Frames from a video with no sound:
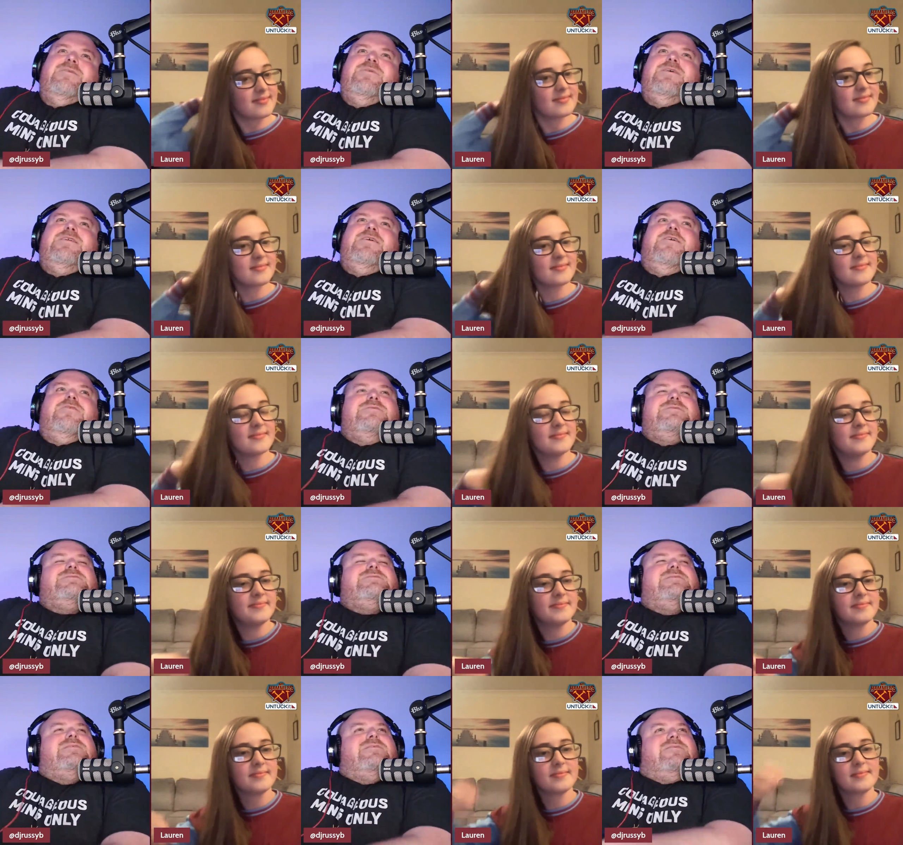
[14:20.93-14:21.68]
Speaker 1: I mean, I
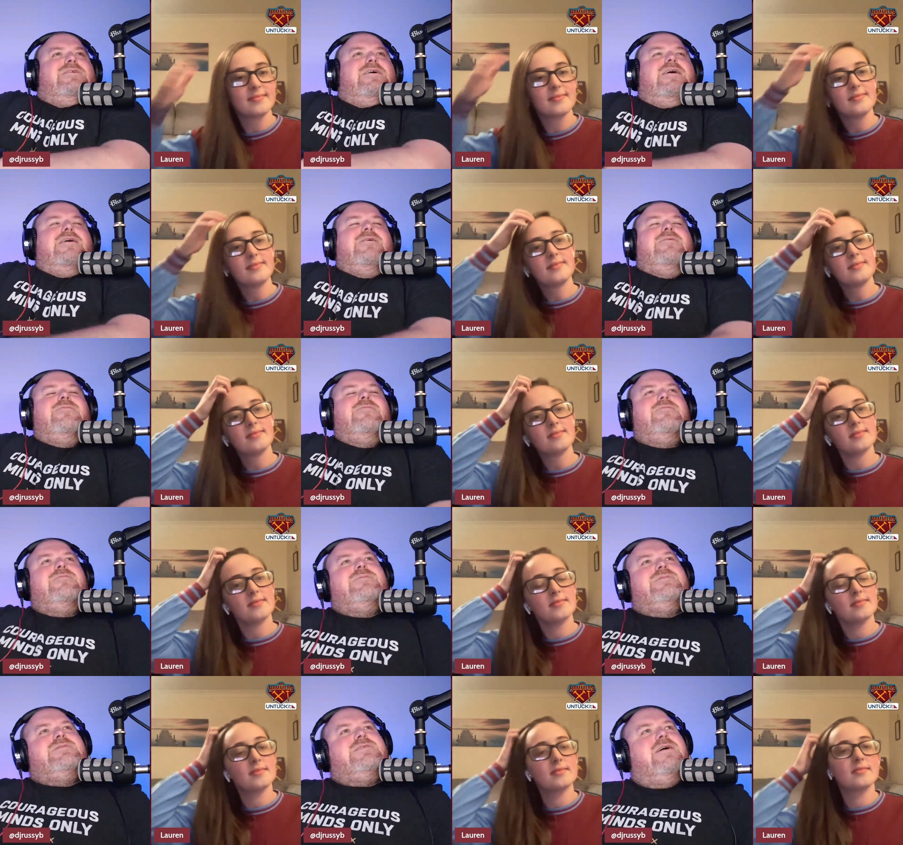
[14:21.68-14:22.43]
was um,
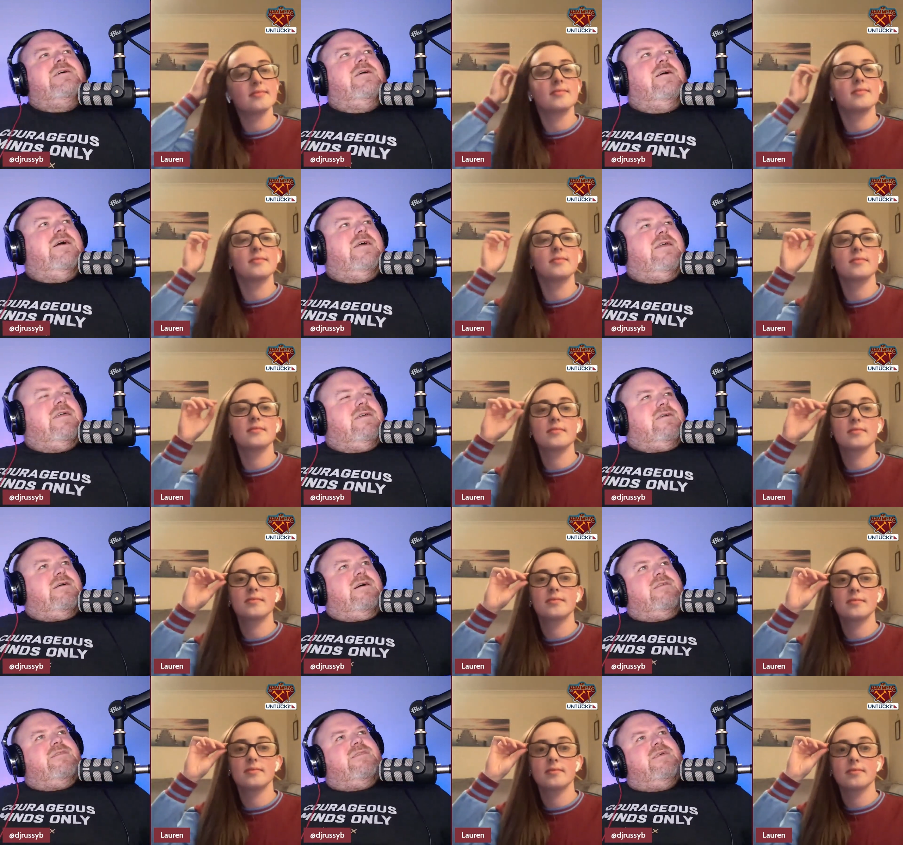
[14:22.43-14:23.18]
so
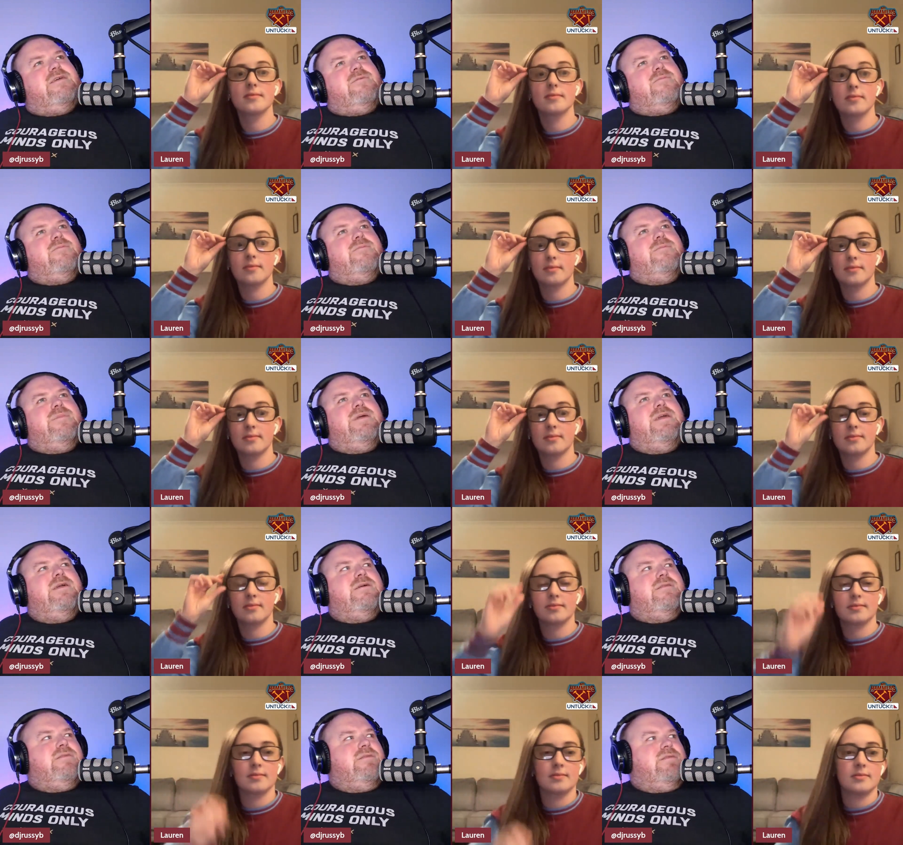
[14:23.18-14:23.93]
like I think
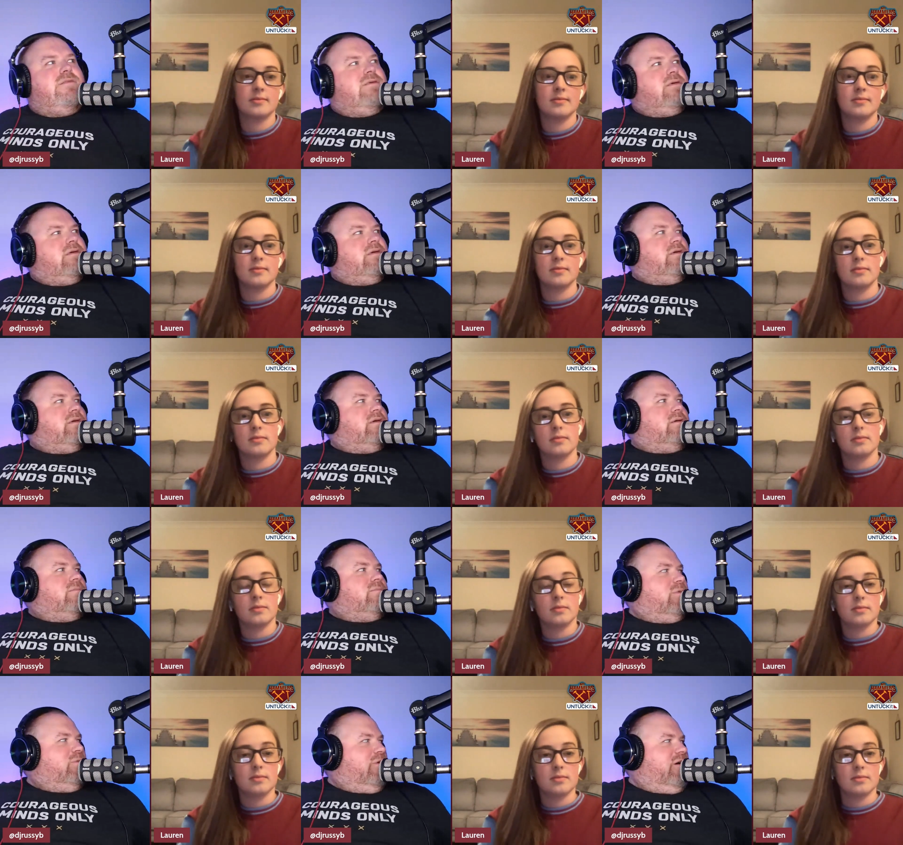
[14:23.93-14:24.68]
me and
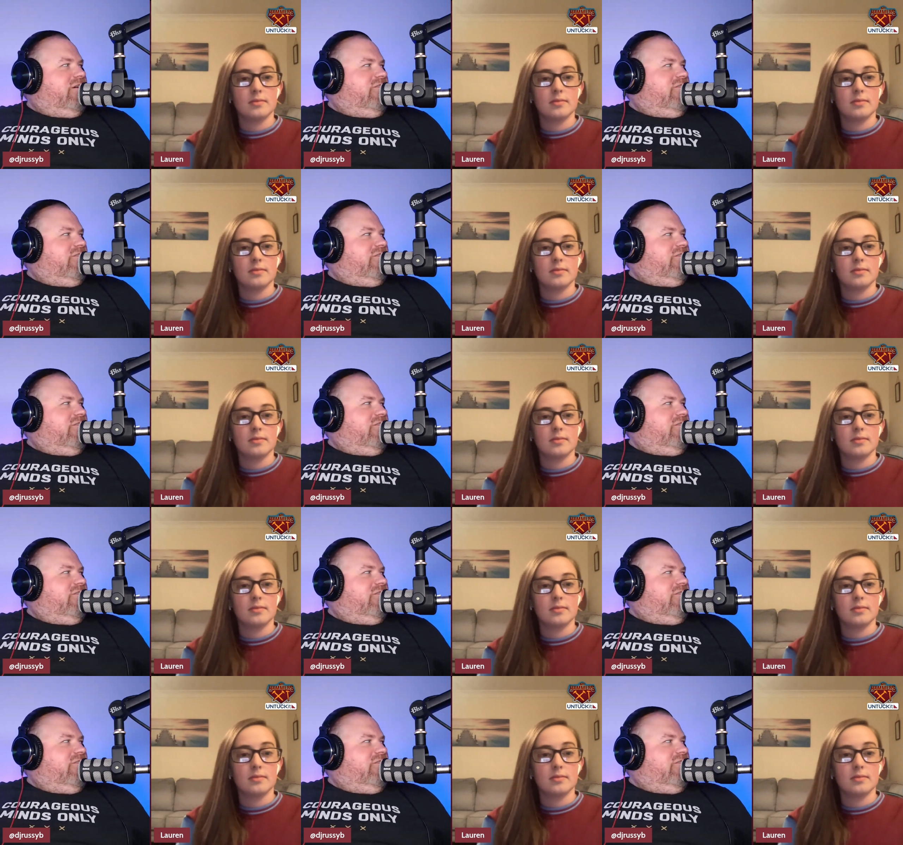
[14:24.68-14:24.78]
my